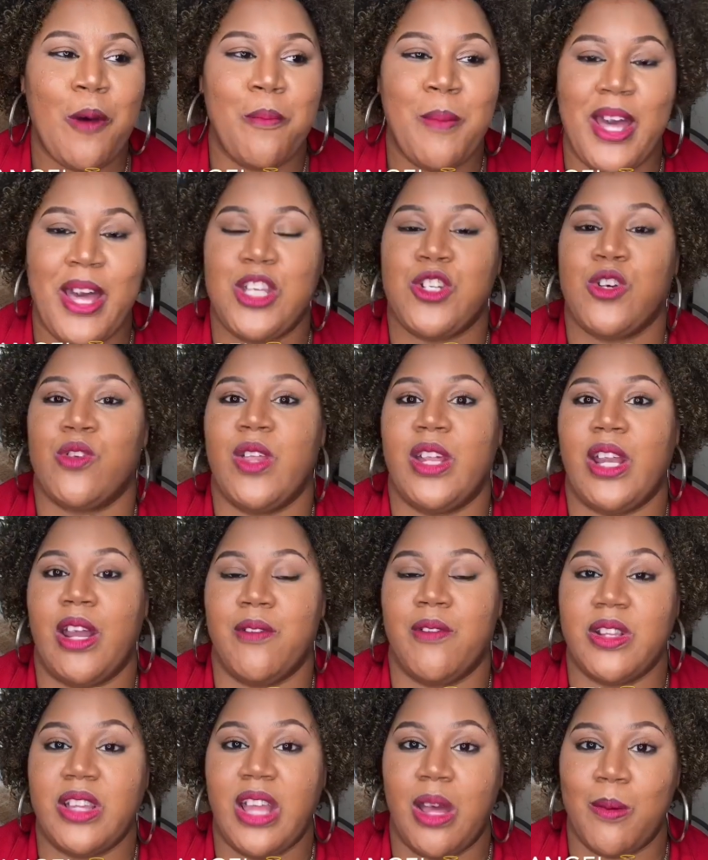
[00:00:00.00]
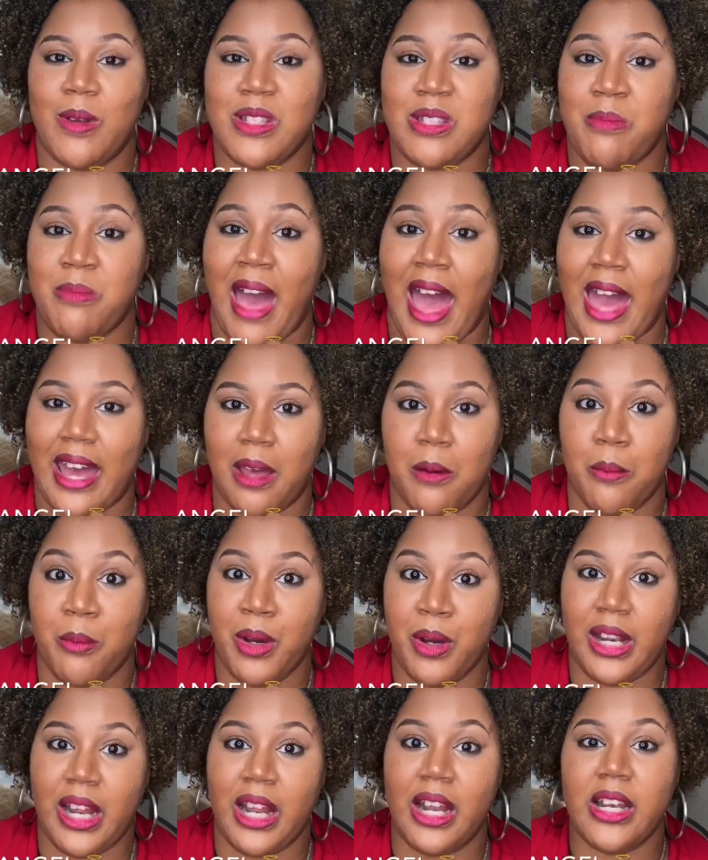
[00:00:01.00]
make sure that everything was back and
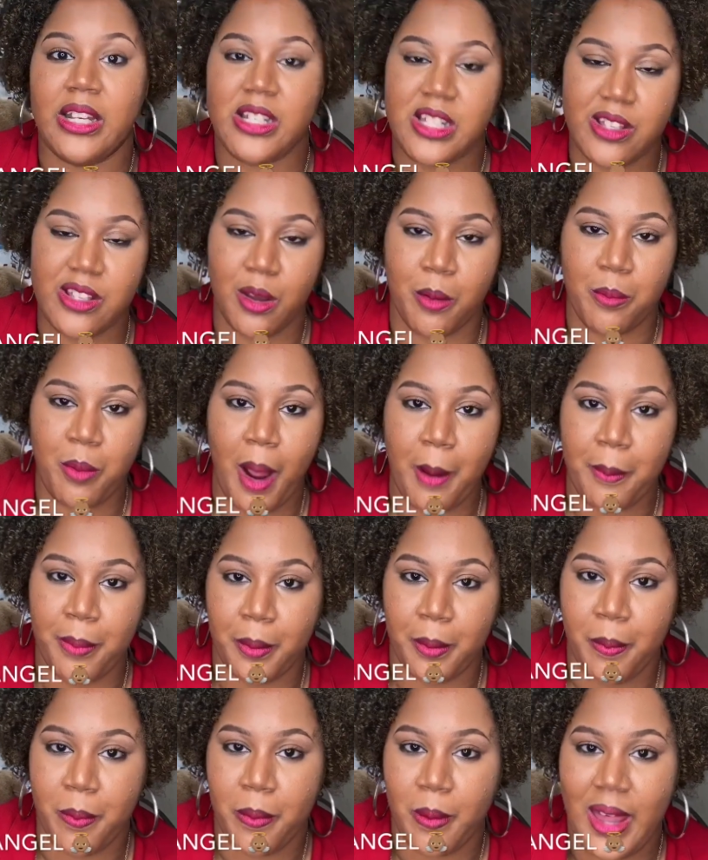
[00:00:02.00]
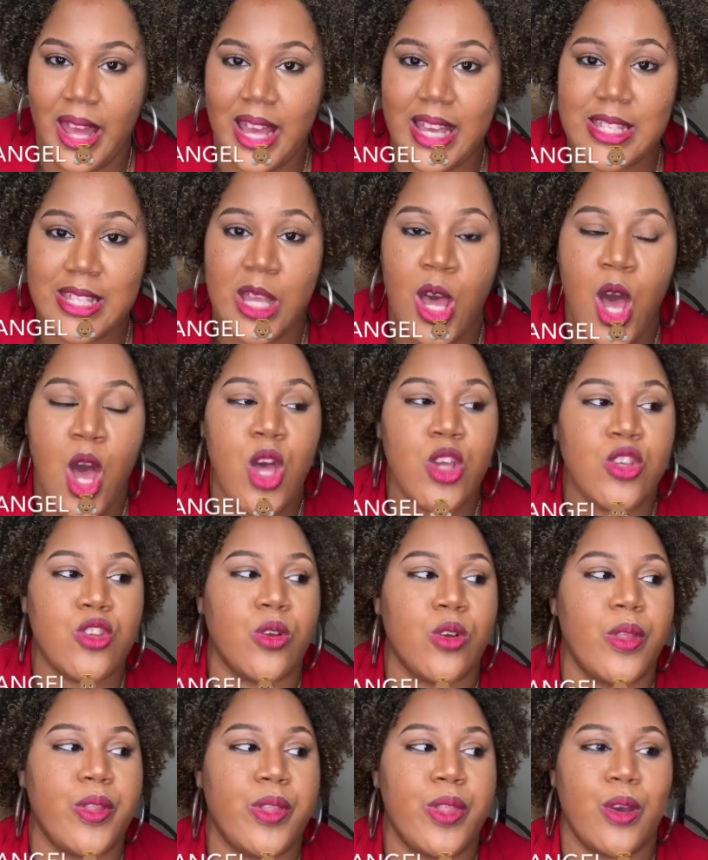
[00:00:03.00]
put into their proper place
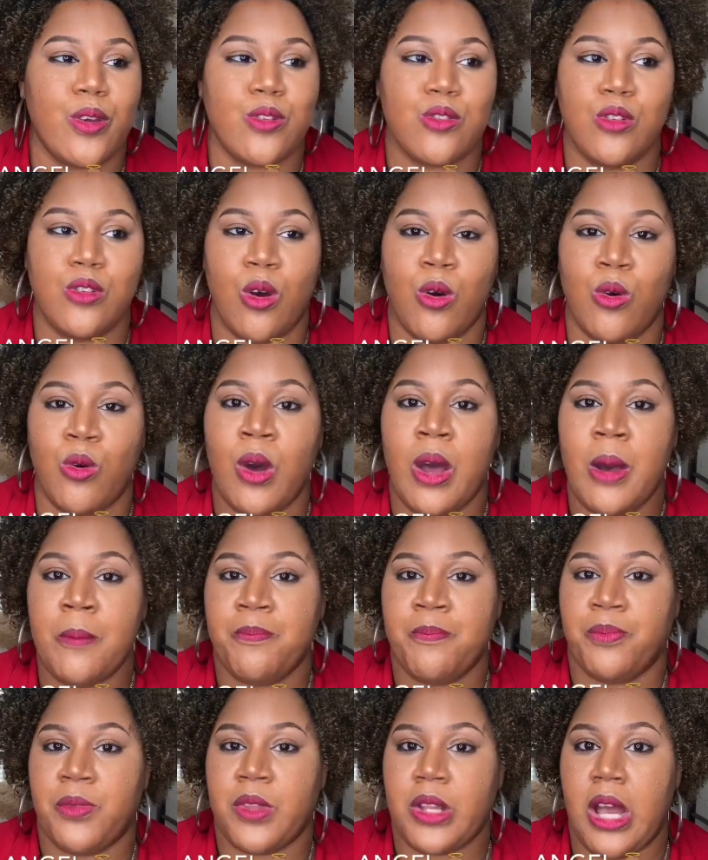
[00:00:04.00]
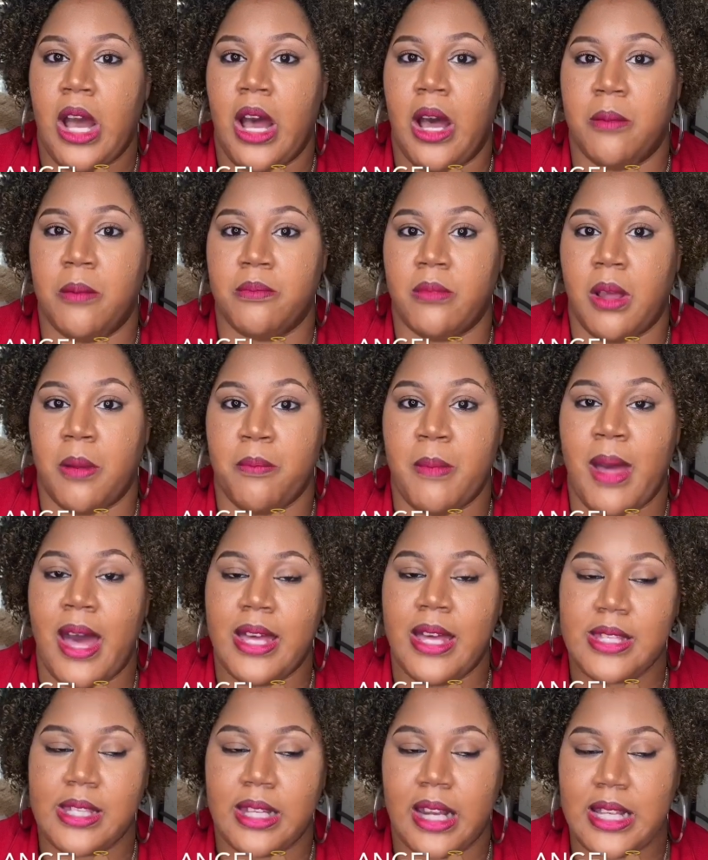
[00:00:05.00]
so that there's no
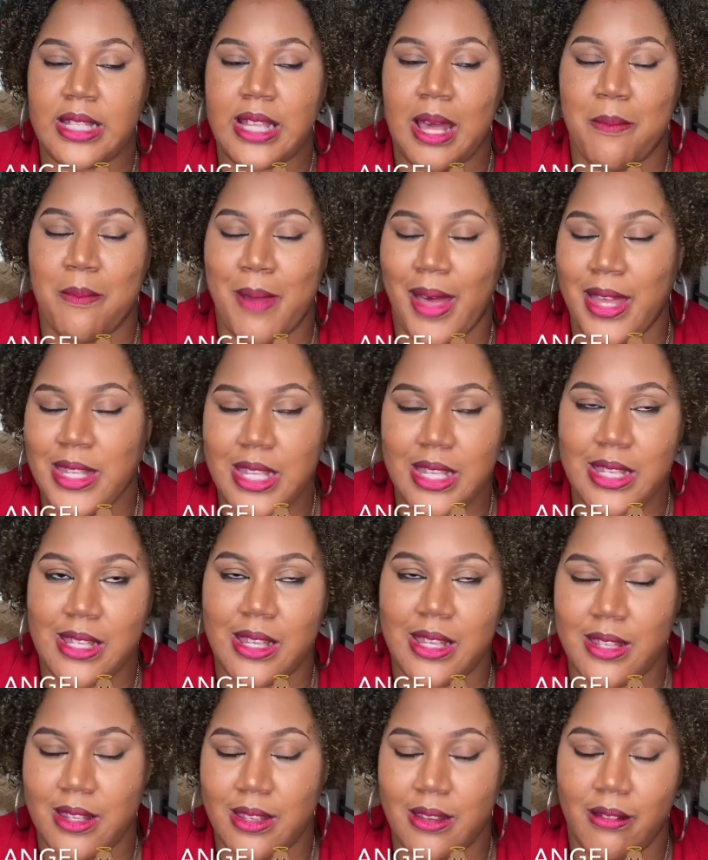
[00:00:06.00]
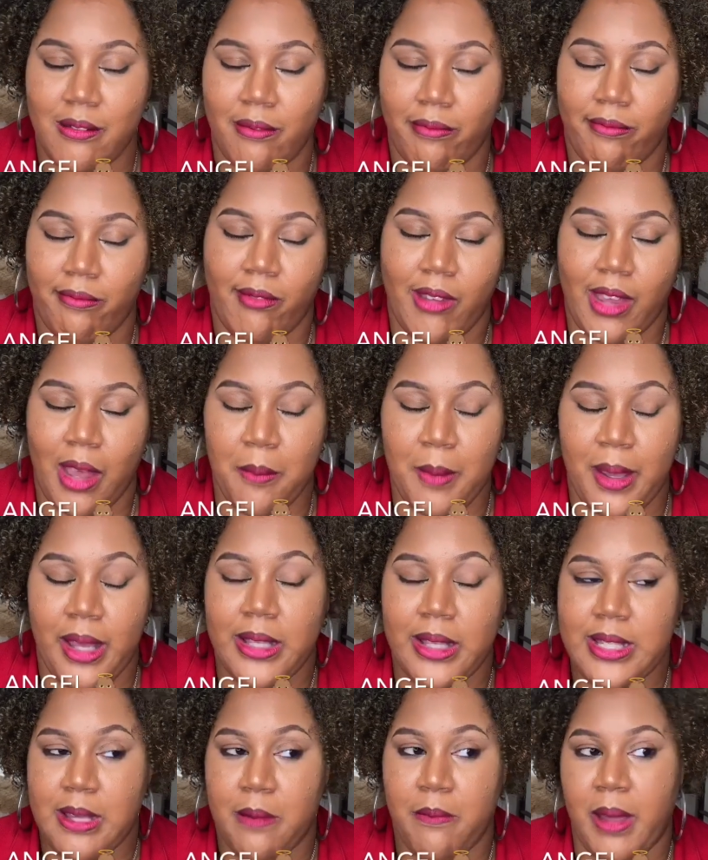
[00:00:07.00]
mess. And I say mess because to
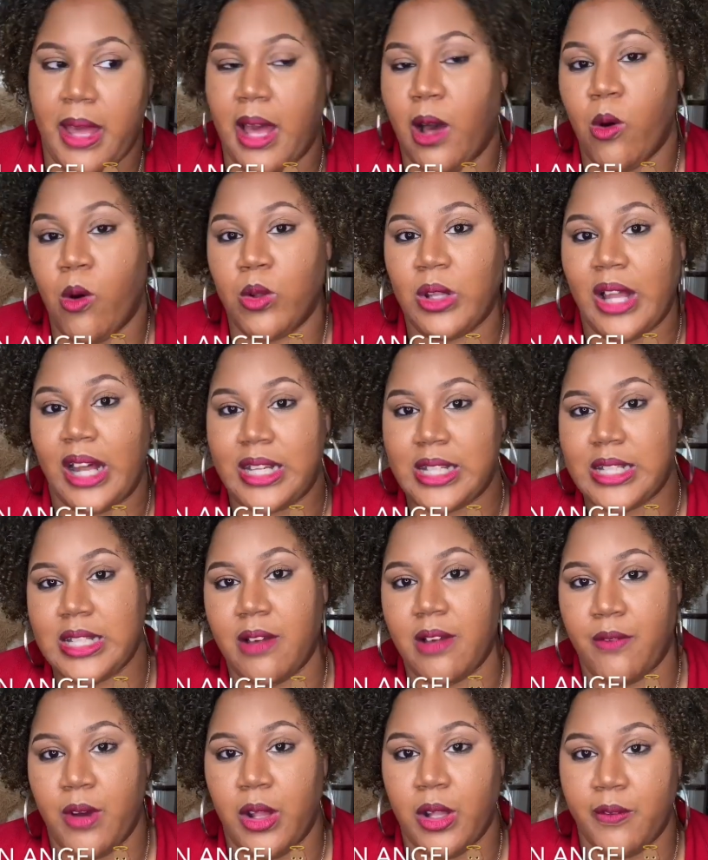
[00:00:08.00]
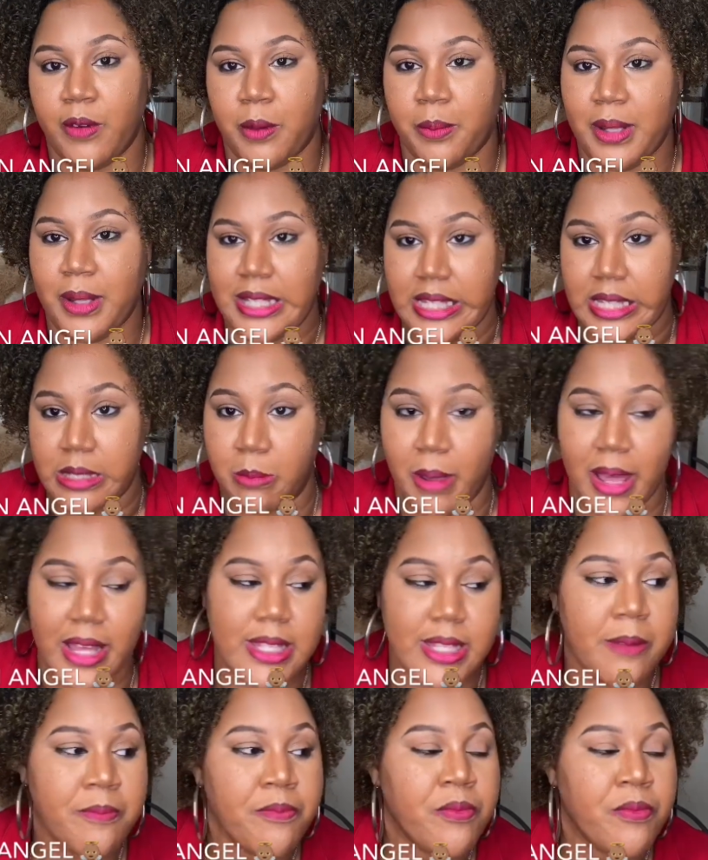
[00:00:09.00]
me, a whole lot of stuff all over the place is mess.